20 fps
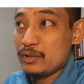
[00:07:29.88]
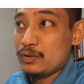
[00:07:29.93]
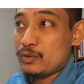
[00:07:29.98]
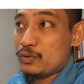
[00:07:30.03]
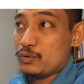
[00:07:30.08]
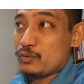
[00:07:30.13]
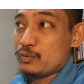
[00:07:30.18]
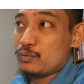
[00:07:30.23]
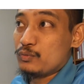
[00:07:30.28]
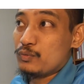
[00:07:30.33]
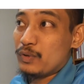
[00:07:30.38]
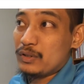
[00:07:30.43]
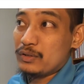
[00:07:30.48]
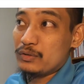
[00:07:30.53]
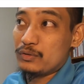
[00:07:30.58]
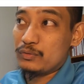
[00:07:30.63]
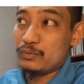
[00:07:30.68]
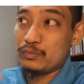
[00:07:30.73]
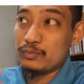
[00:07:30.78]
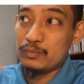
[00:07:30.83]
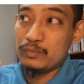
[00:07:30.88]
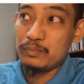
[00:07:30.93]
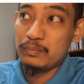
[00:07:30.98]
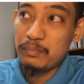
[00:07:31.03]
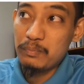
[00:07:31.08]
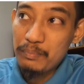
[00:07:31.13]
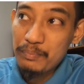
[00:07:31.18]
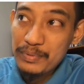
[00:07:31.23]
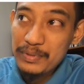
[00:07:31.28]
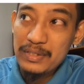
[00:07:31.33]
to want to
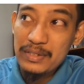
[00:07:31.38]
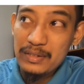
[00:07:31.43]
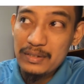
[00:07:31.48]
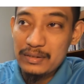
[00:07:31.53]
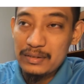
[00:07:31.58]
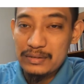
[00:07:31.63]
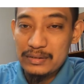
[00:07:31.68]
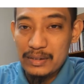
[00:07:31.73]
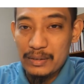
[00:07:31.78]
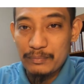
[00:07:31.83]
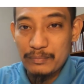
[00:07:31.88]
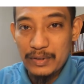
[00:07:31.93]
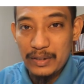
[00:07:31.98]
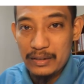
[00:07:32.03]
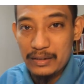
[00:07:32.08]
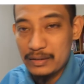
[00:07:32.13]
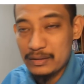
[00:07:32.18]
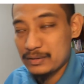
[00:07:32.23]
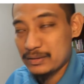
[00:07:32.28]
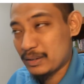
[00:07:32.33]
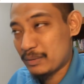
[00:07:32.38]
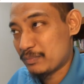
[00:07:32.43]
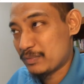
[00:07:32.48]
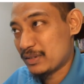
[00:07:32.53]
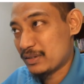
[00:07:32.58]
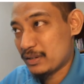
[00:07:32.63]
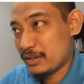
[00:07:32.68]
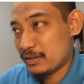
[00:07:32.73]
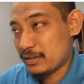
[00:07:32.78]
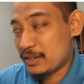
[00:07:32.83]
be
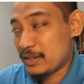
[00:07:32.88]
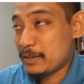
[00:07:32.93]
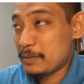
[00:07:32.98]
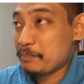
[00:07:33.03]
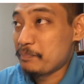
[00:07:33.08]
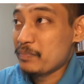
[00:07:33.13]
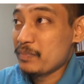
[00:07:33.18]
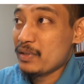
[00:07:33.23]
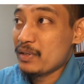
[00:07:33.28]
something like that,